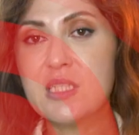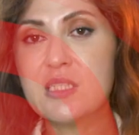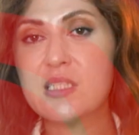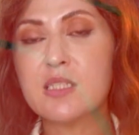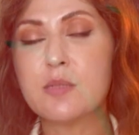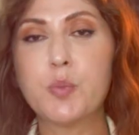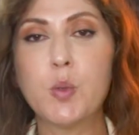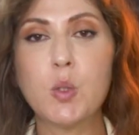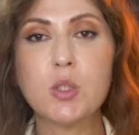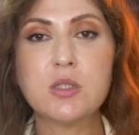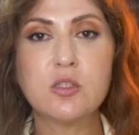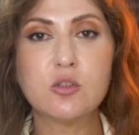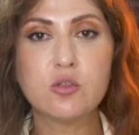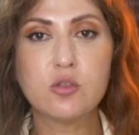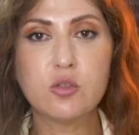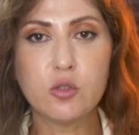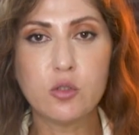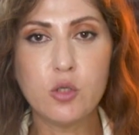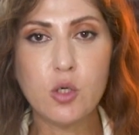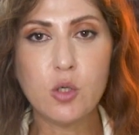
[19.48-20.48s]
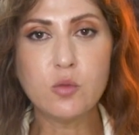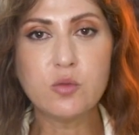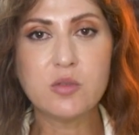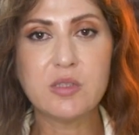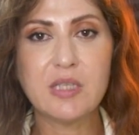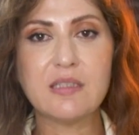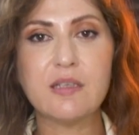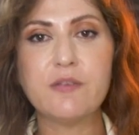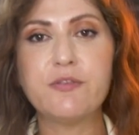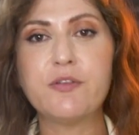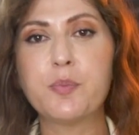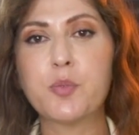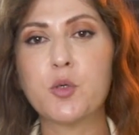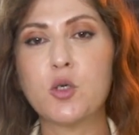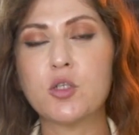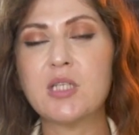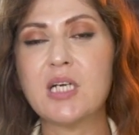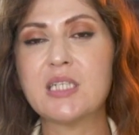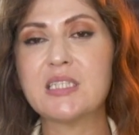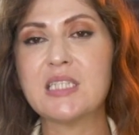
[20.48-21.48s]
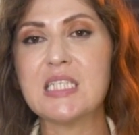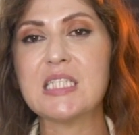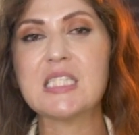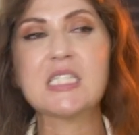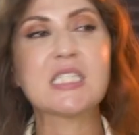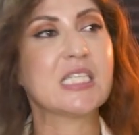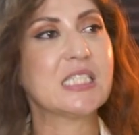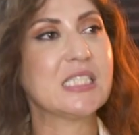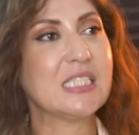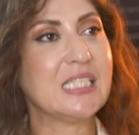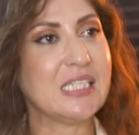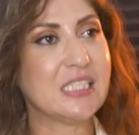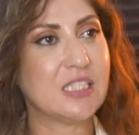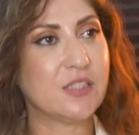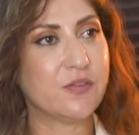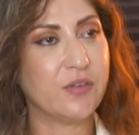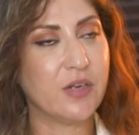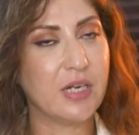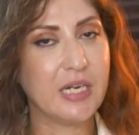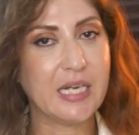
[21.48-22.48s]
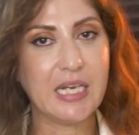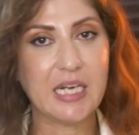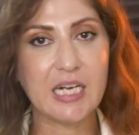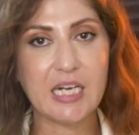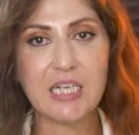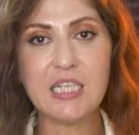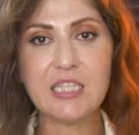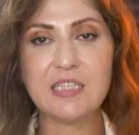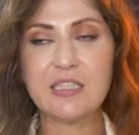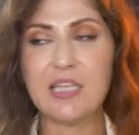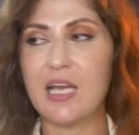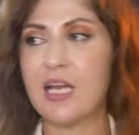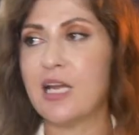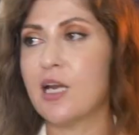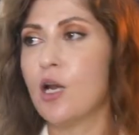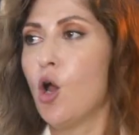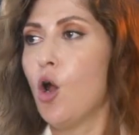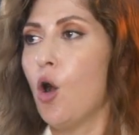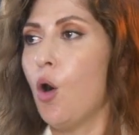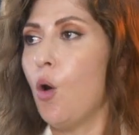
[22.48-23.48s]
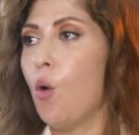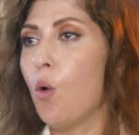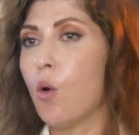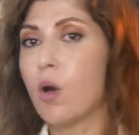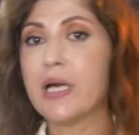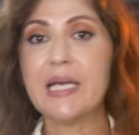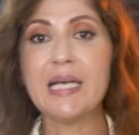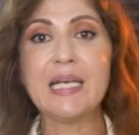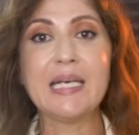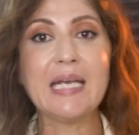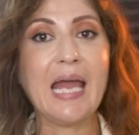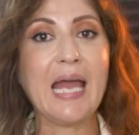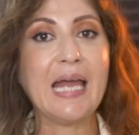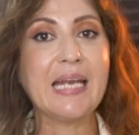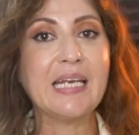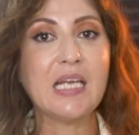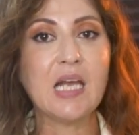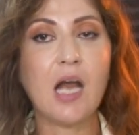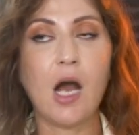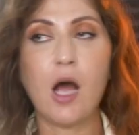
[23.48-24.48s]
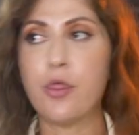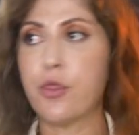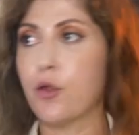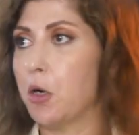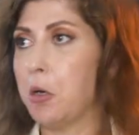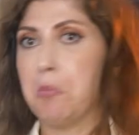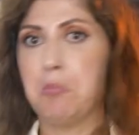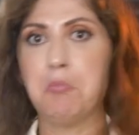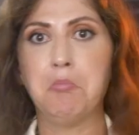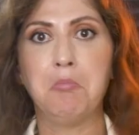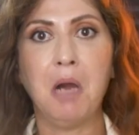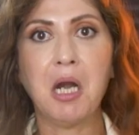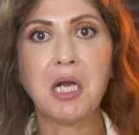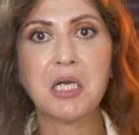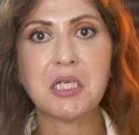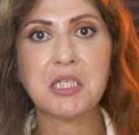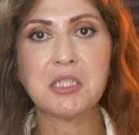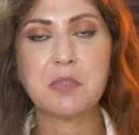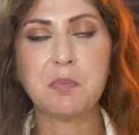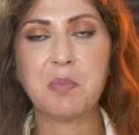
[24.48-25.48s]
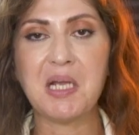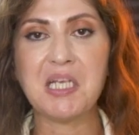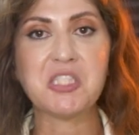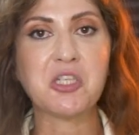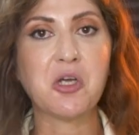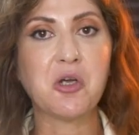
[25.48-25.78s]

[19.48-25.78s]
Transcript: it's important to note that if a product is successful in retail or in any other marketplace